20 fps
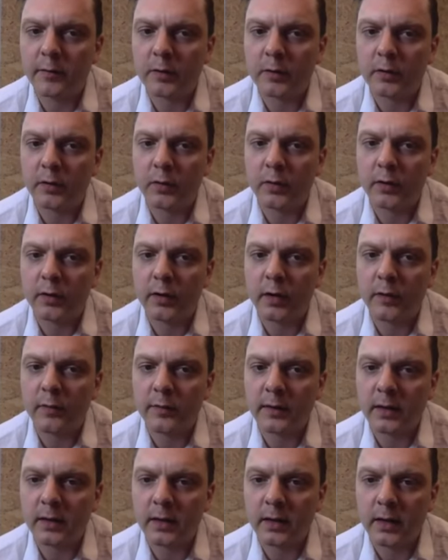to the
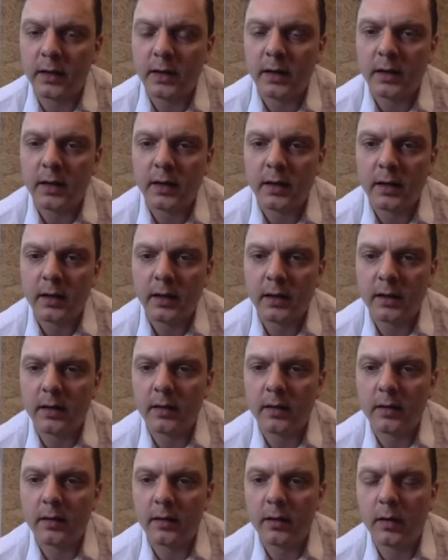coffee.
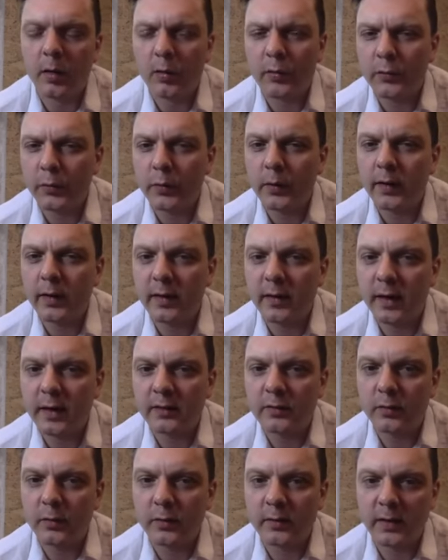Also with the
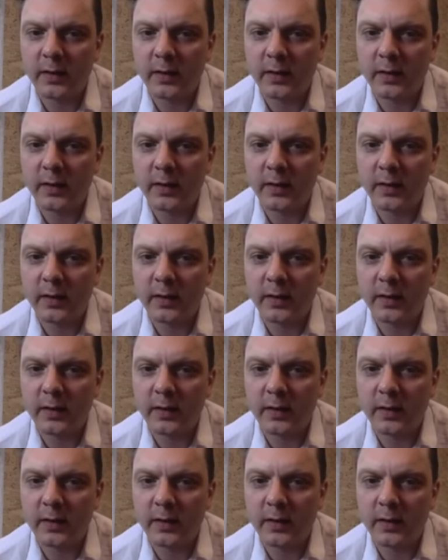naturals,